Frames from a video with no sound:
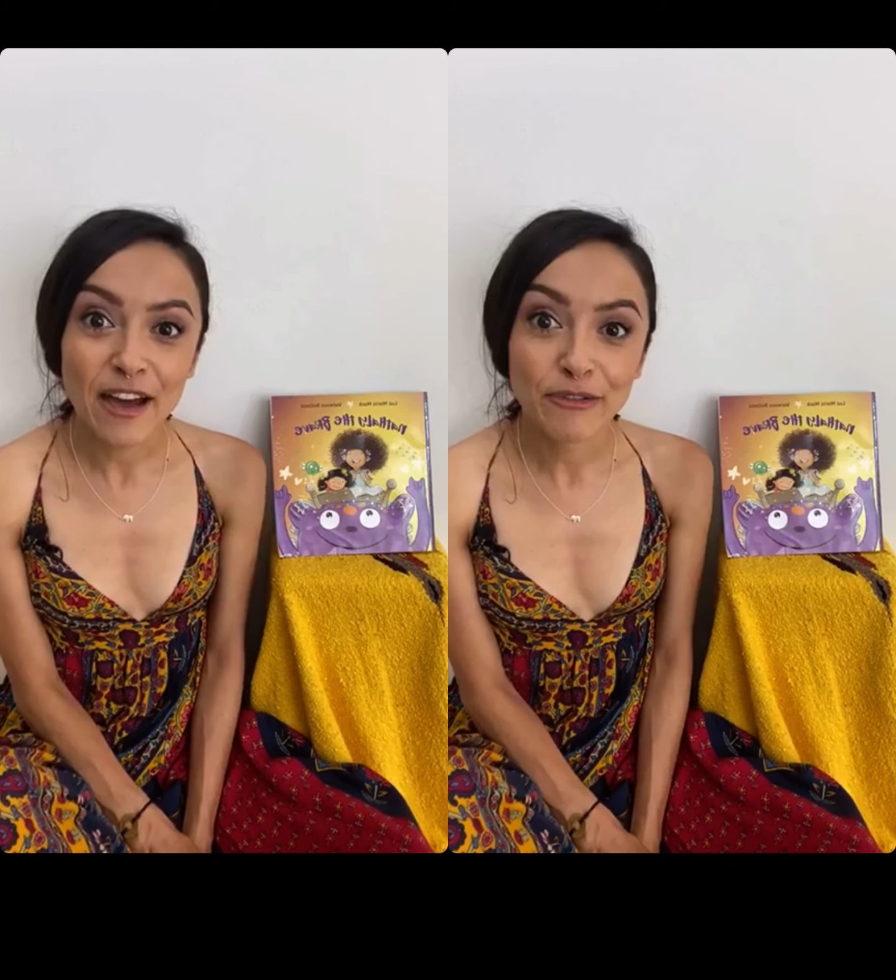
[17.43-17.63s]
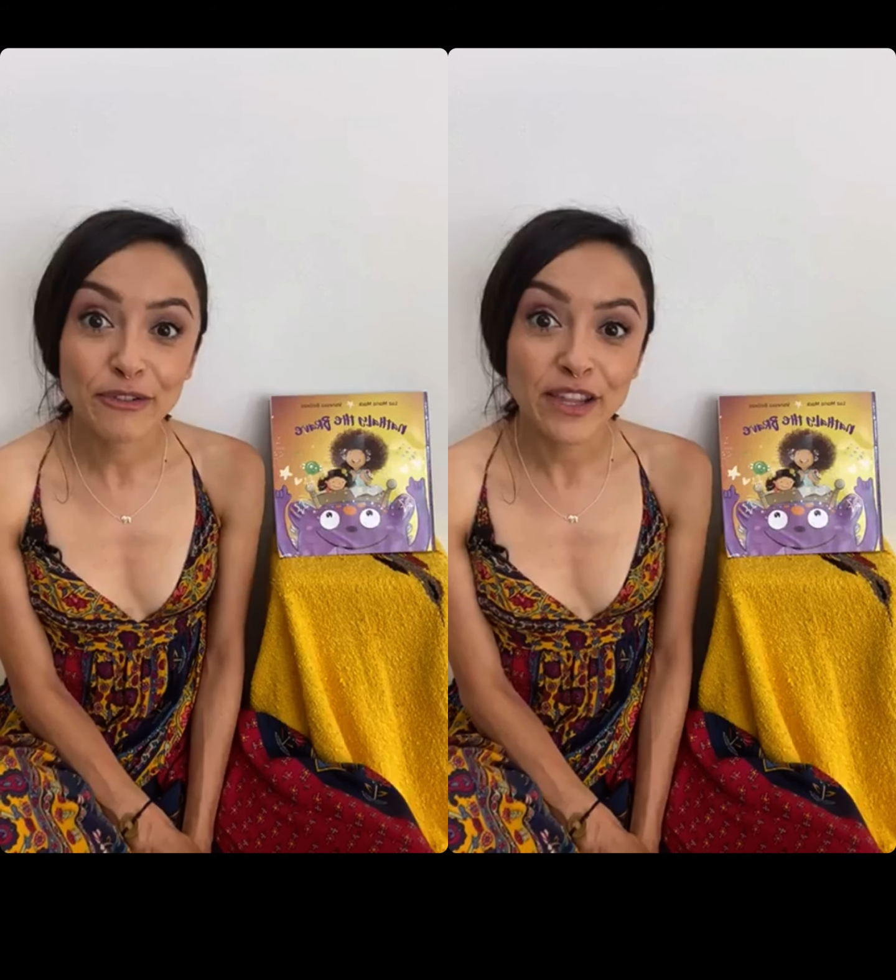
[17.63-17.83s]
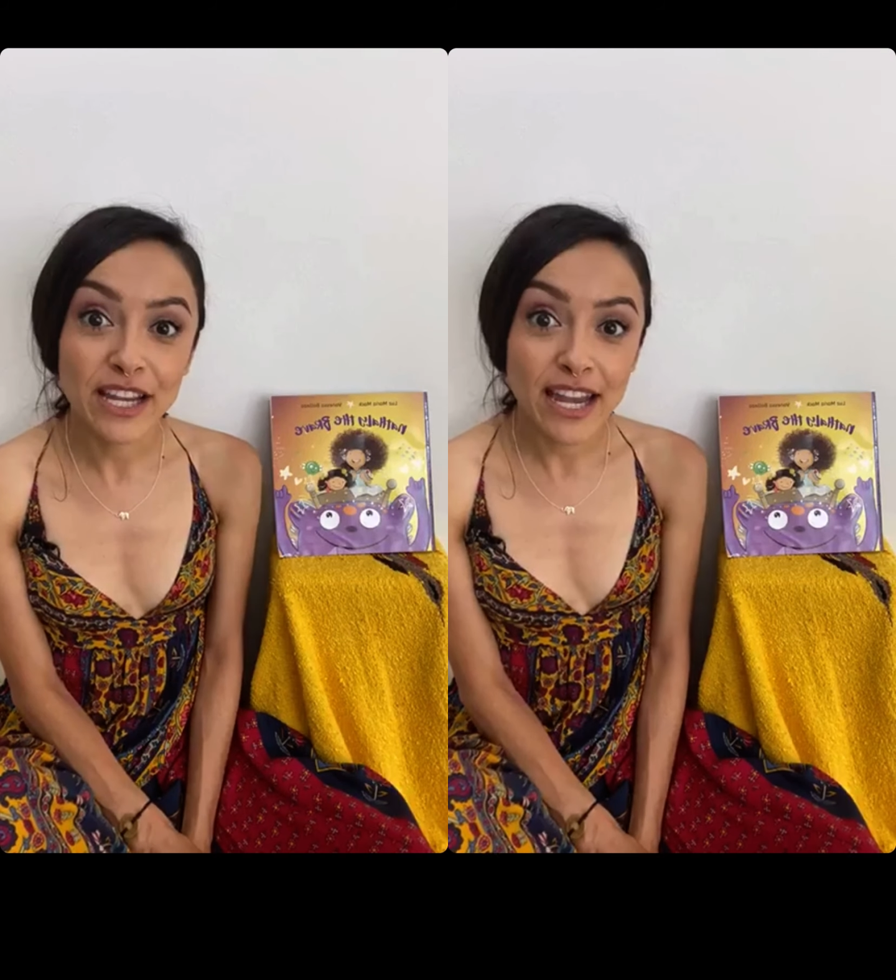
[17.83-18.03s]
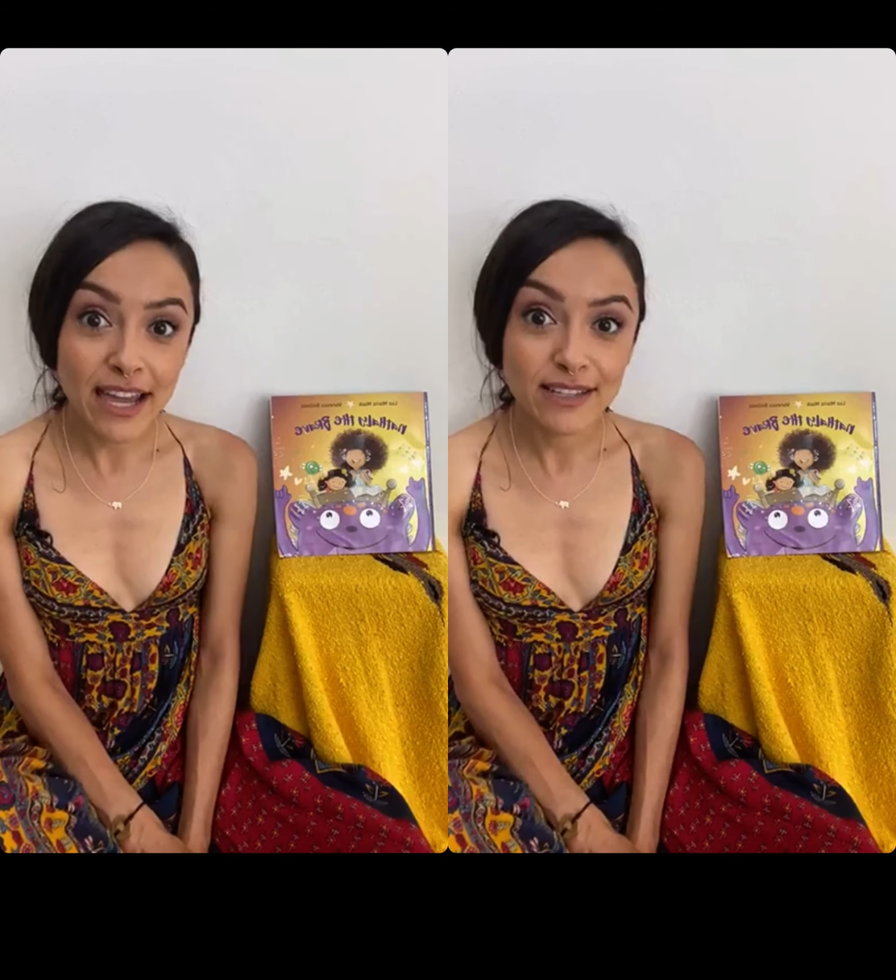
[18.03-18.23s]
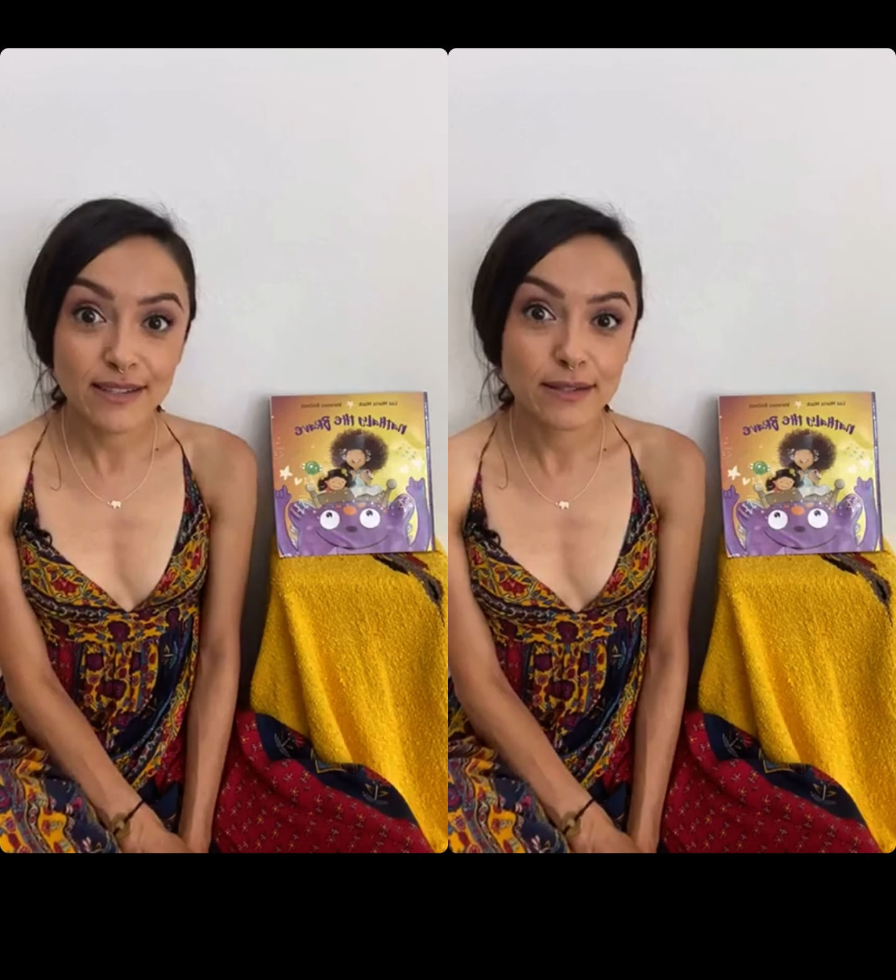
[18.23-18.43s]
For the
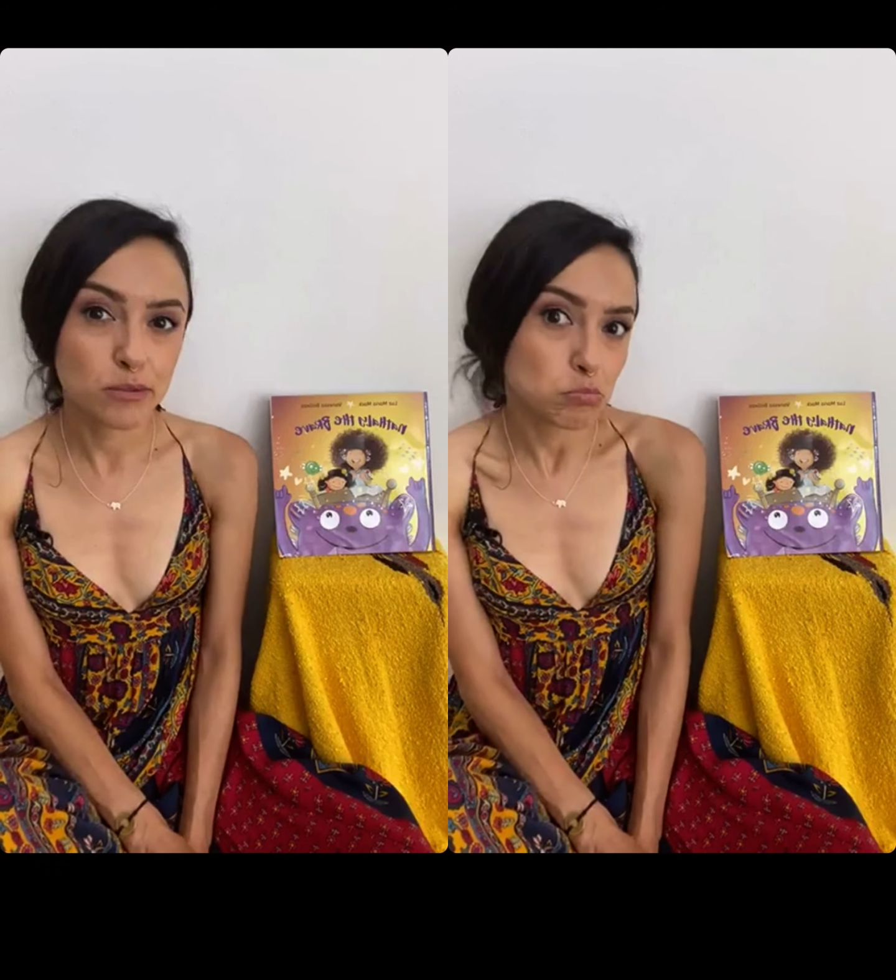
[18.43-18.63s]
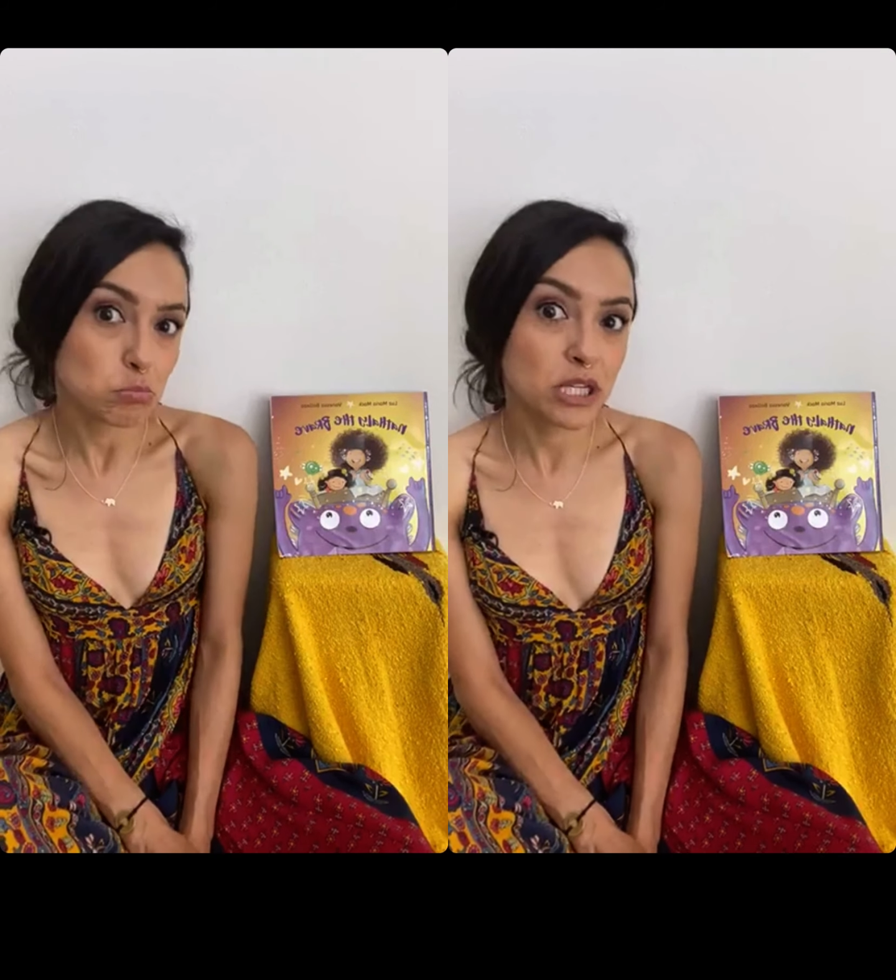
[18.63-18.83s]
next,